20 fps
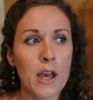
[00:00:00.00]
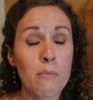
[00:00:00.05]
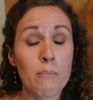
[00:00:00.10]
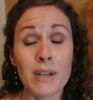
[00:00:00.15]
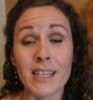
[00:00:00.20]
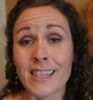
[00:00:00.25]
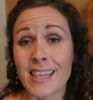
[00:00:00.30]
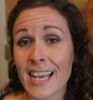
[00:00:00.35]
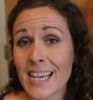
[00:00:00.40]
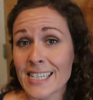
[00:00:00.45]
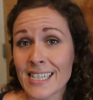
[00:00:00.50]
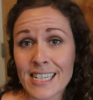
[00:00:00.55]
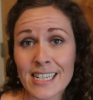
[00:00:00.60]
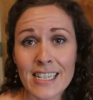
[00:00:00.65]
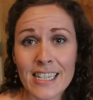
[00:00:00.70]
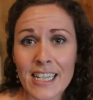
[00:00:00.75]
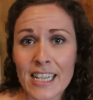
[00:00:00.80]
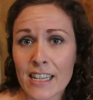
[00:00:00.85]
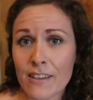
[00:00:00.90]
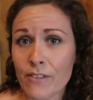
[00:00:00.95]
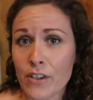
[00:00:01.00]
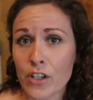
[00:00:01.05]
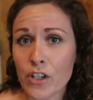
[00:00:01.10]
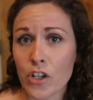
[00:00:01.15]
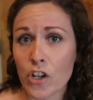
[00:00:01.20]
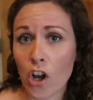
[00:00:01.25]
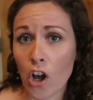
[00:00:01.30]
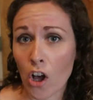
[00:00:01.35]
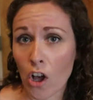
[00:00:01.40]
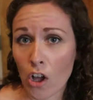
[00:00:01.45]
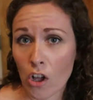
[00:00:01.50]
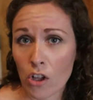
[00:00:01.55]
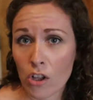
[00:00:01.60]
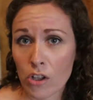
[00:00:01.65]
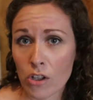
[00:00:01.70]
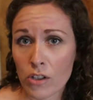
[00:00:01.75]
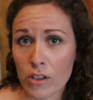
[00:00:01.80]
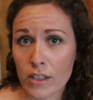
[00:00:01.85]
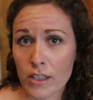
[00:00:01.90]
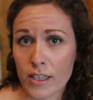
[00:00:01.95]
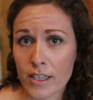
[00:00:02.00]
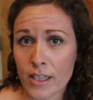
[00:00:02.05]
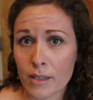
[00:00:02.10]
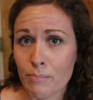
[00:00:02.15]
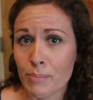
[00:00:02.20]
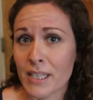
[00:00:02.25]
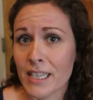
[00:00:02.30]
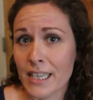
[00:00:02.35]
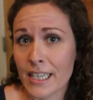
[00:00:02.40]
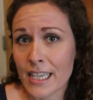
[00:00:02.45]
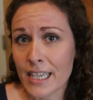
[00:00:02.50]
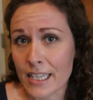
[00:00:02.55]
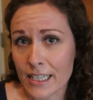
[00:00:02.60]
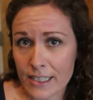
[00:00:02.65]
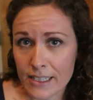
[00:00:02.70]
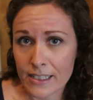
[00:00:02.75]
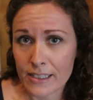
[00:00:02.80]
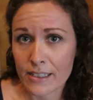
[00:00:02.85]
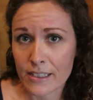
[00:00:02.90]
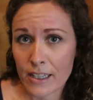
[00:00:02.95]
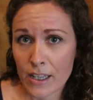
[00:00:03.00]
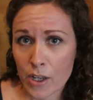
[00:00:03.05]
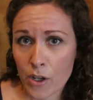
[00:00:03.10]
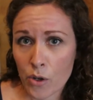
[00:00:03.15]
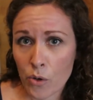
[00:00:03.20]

but they didn't even call the police.